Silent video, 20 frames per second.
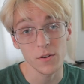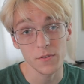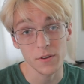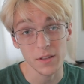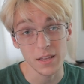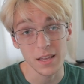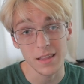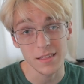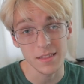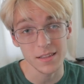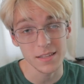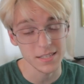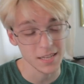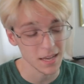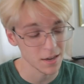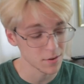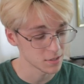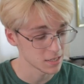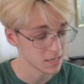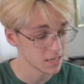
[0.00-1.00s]
over to Ethan's
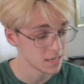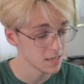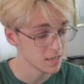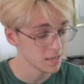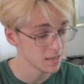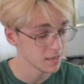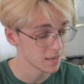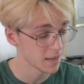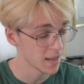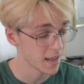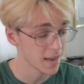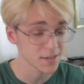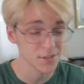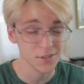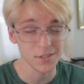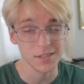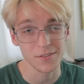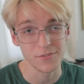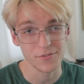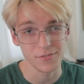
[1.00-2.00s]
house, he
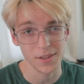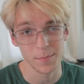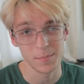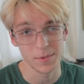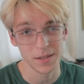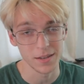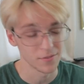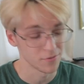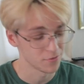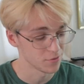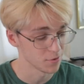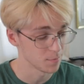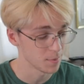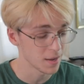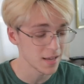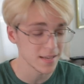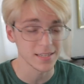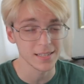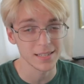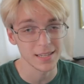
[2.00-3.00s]
actually flipped it for
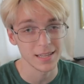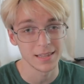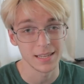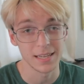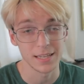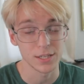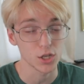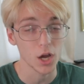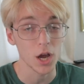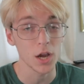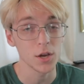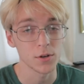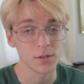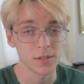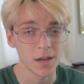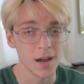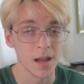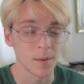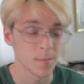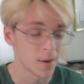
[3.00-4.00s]
basically the entire
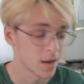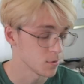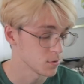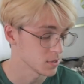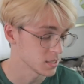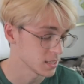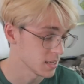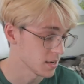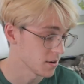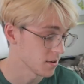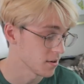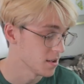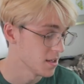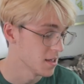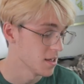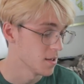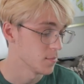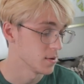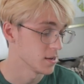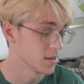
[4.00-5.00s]
time I was there
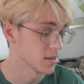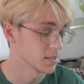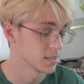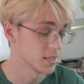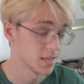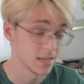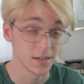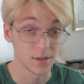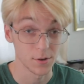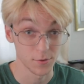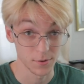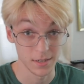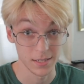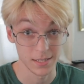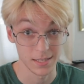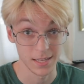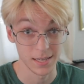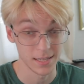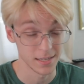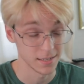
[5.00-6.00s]
because he
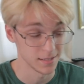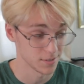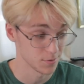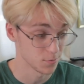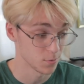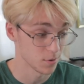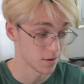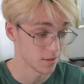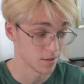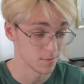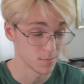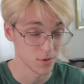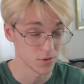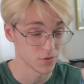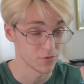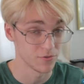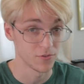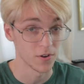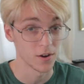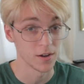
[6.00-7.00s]
agrees that it is one of the
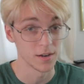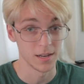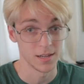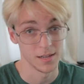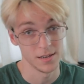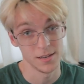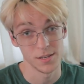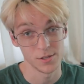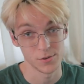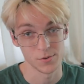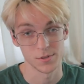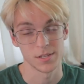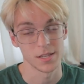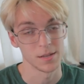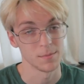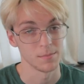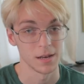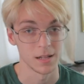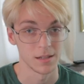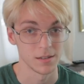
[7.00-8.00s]
most fun and
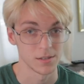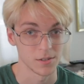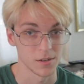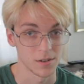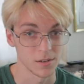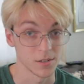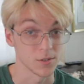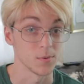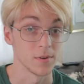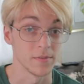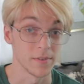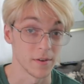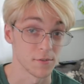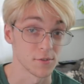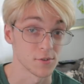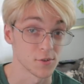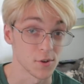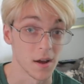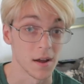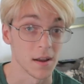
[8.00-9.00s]
interesting Balisongs we've
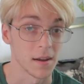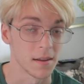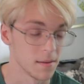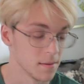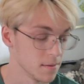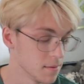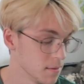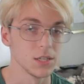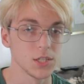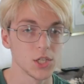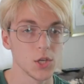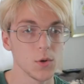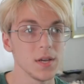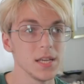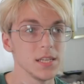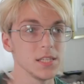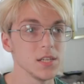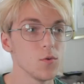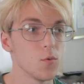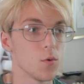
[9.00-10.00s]
ever tried. So
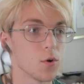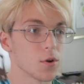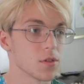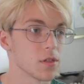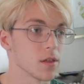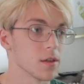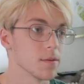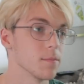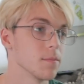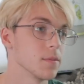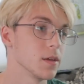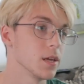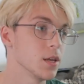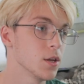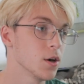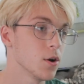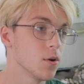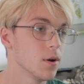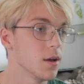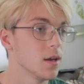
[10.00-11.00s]
is it worth it? You
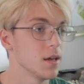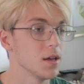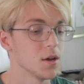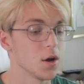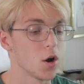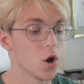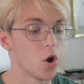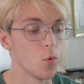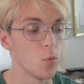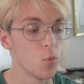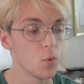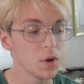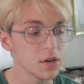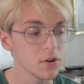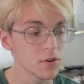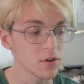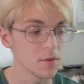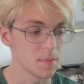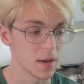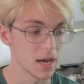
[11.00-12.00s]
know, a
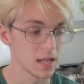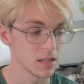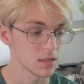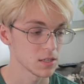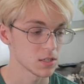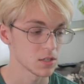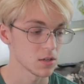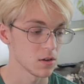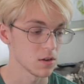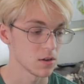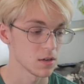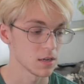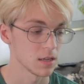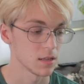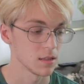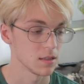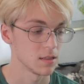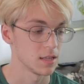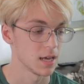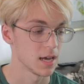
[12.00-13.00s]
weird Balisong
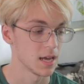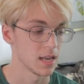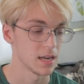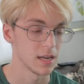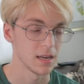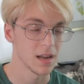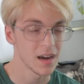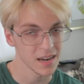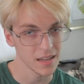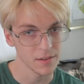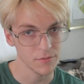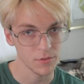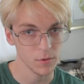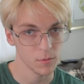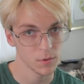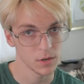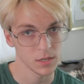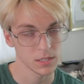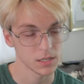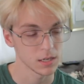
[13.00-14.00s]
that not
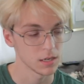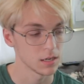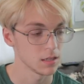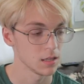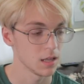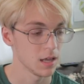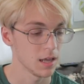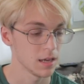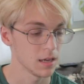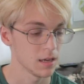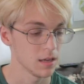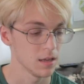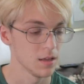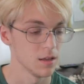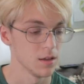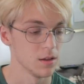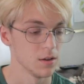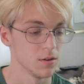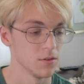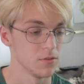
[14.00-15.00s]
everyone is gonna like
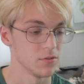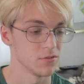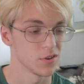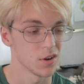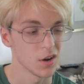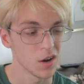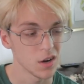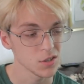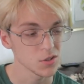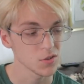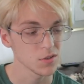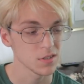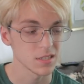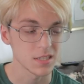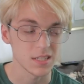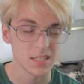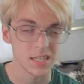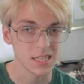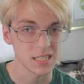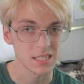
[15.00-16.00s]
for
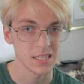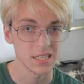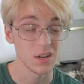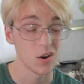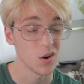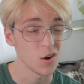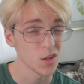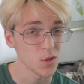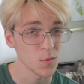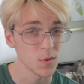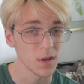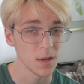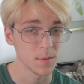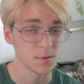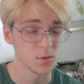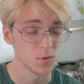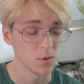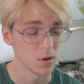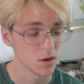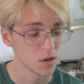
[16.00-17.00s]
160 all the way up
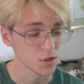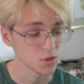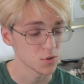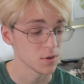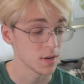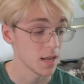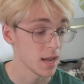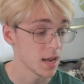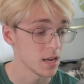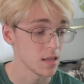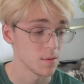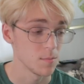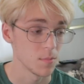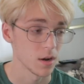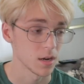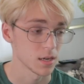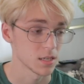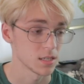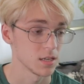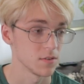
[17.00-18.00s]
to 180
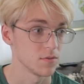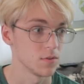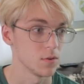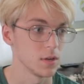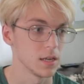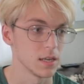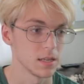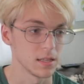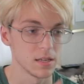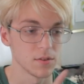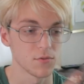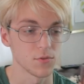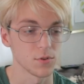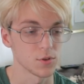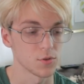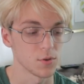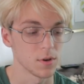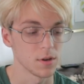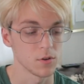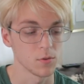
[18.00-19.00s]
bucks if you get a
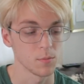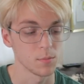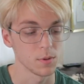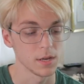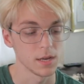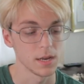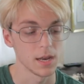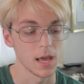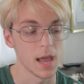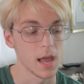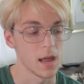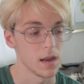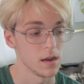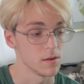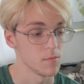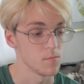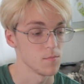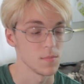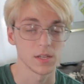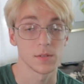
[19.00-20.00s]
different trainer blade
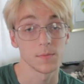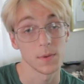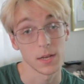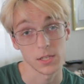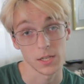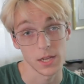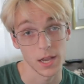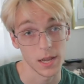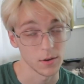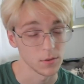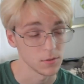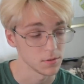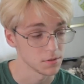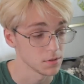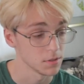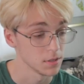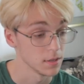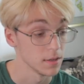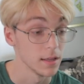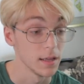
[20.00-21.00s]
and mismatched
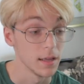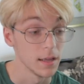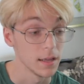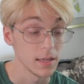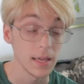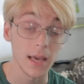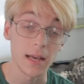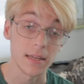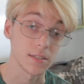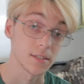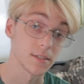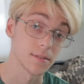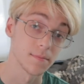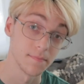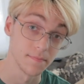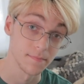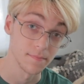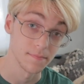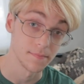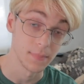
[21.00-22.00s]
handles. Yes.
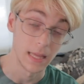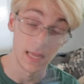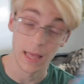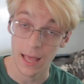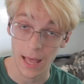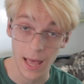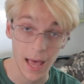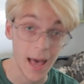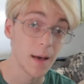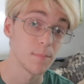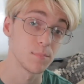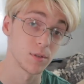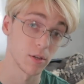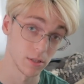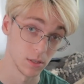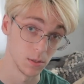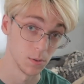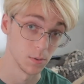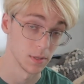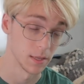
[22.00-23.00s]

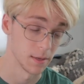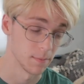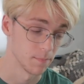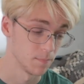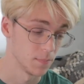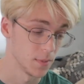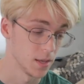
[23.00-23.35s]
Absolutely,